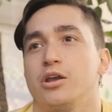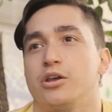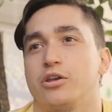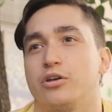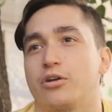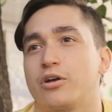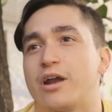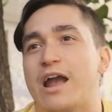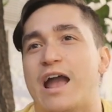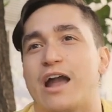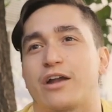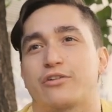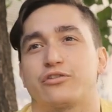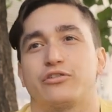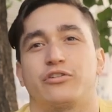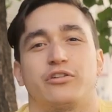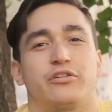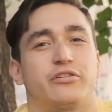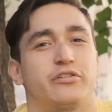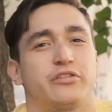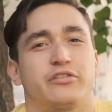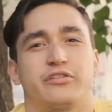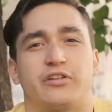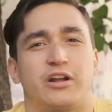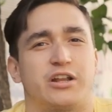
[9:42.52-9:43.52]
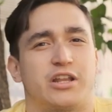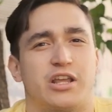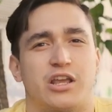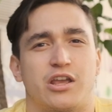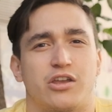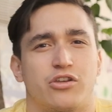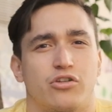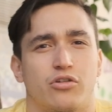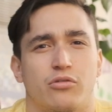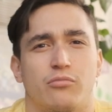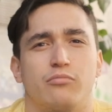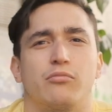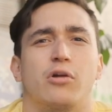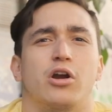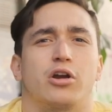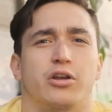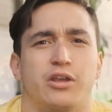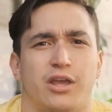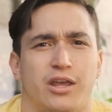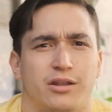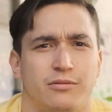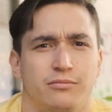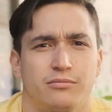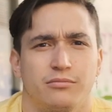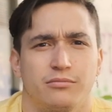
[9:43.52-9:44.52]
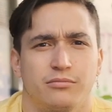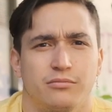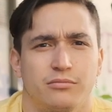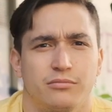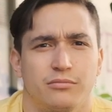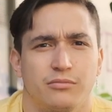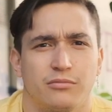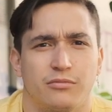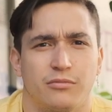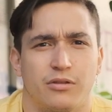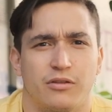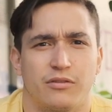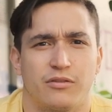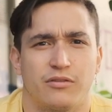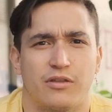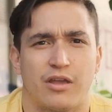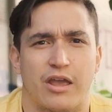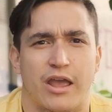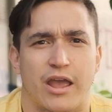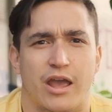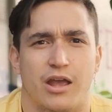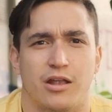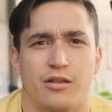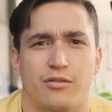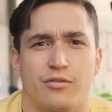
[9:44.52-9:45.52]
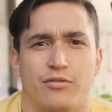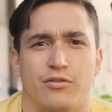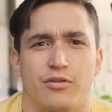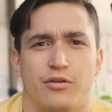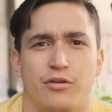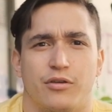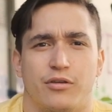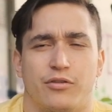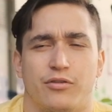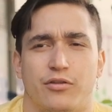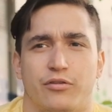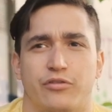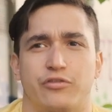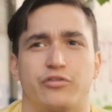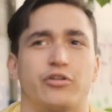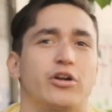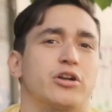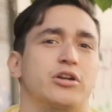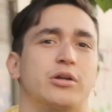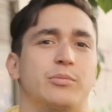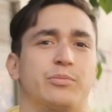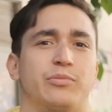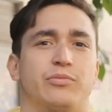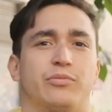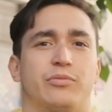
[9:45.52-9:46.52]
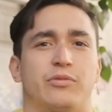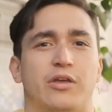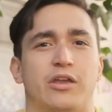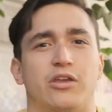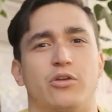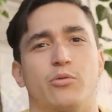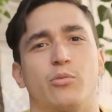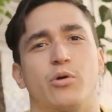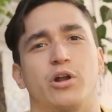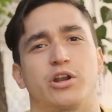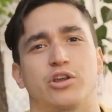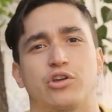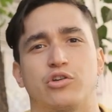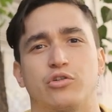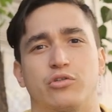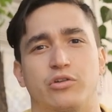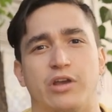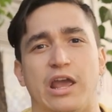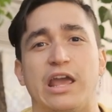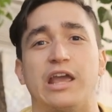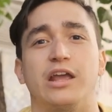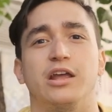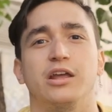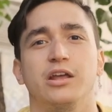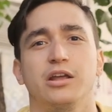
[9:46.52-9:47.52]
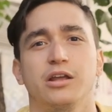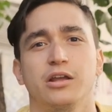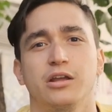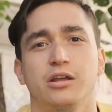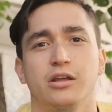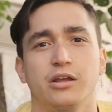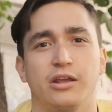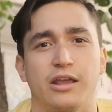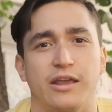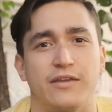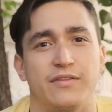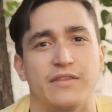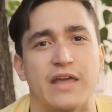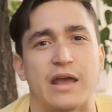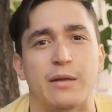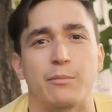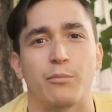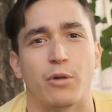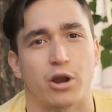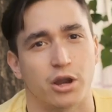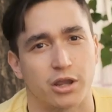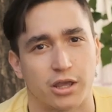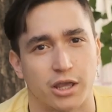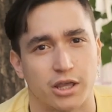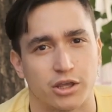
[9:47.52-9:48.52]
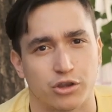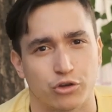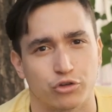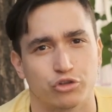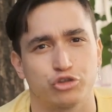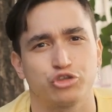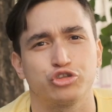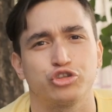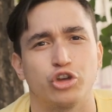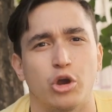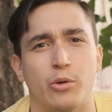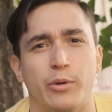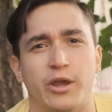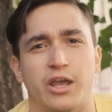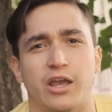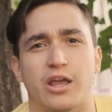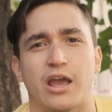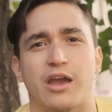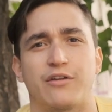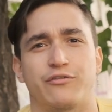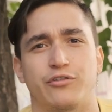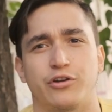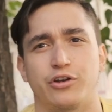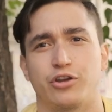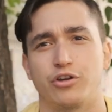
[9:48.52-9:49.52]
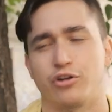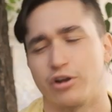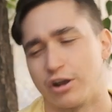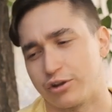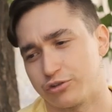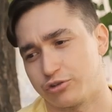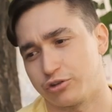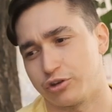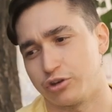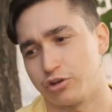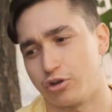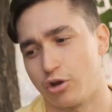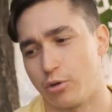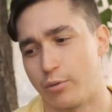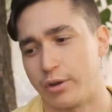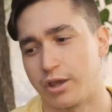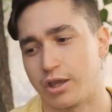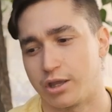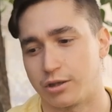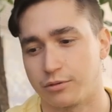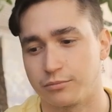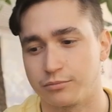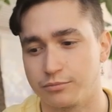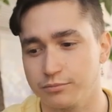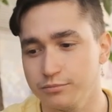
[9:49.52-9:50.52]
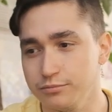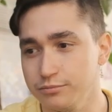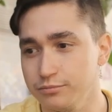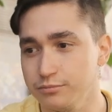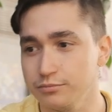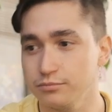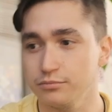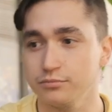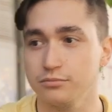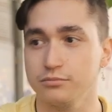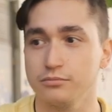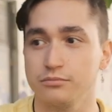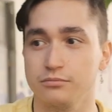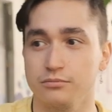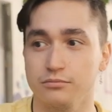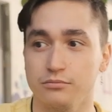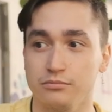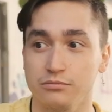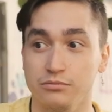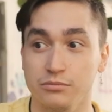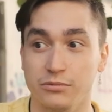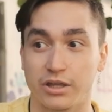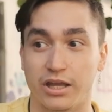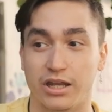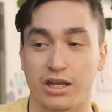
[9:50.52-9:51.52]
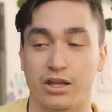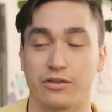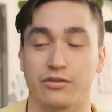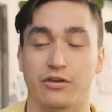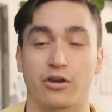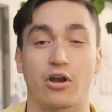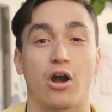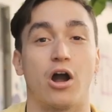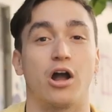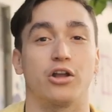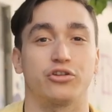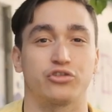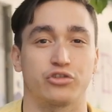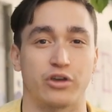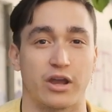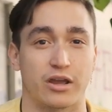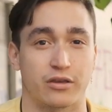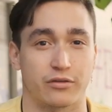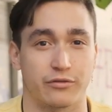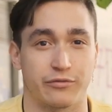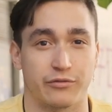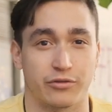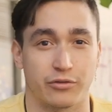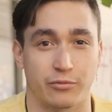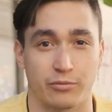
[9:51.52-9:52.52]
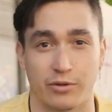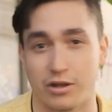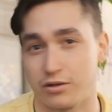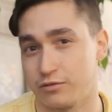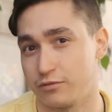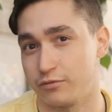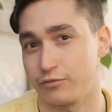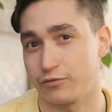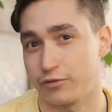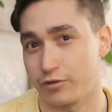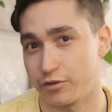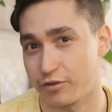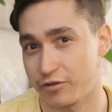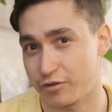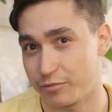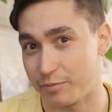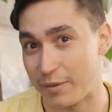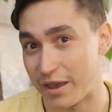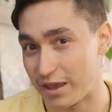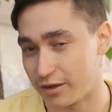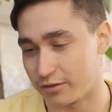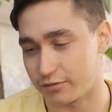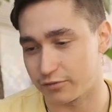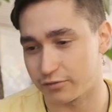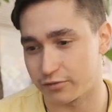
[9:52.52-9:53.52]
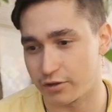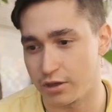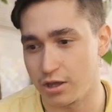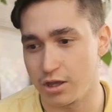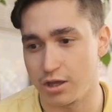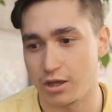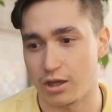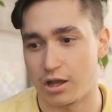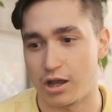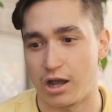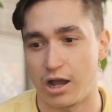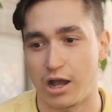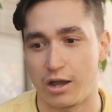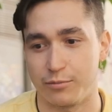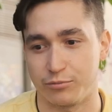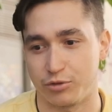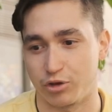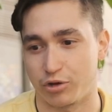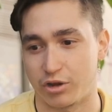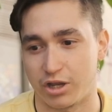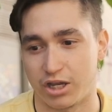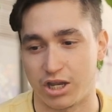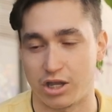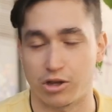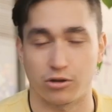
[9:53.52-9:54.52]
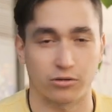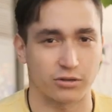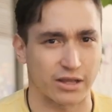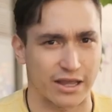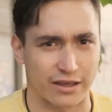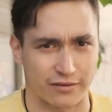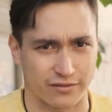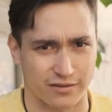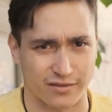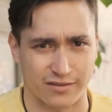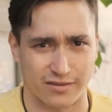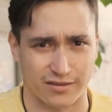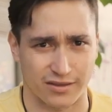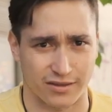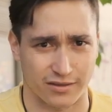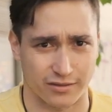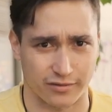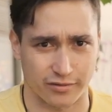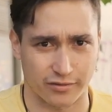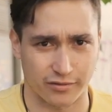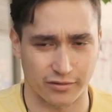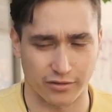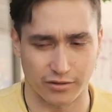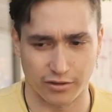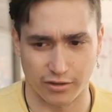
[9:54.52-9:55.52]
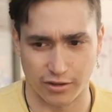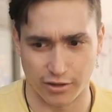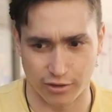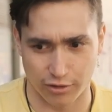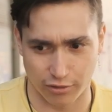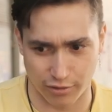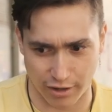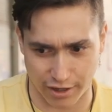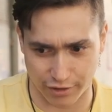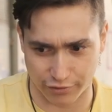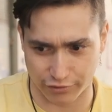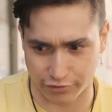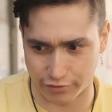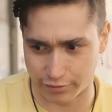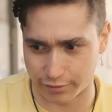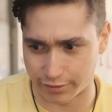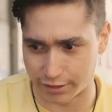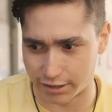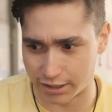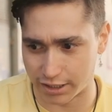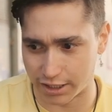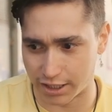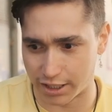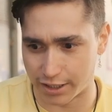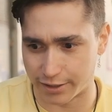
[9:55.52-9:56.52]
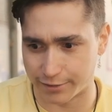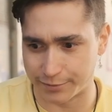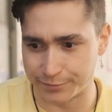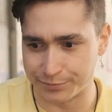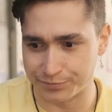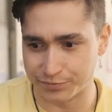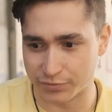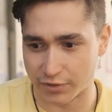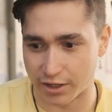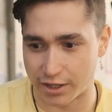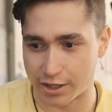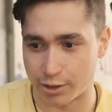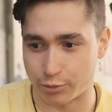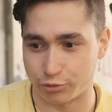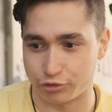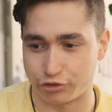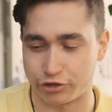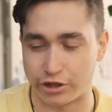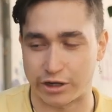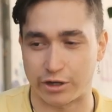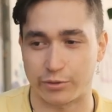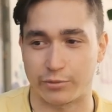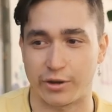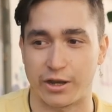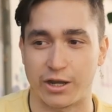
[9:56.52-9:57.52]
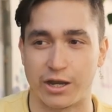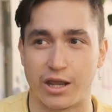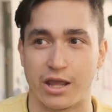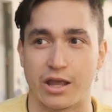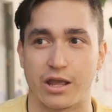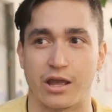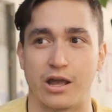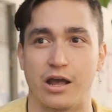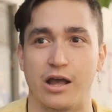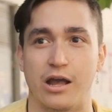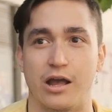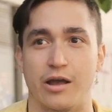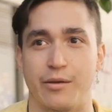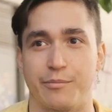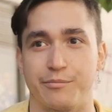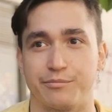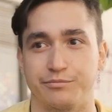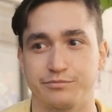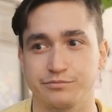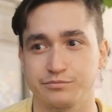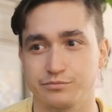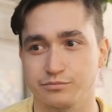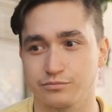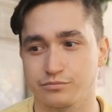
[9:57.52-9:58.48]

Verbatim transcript: You're actually studying your market and the the startup that you want to create in that market. You're showing effort. You're actually going and getting the contracts for the rent for the space, um, you're getting your licenses, you're actually, you know, generating um,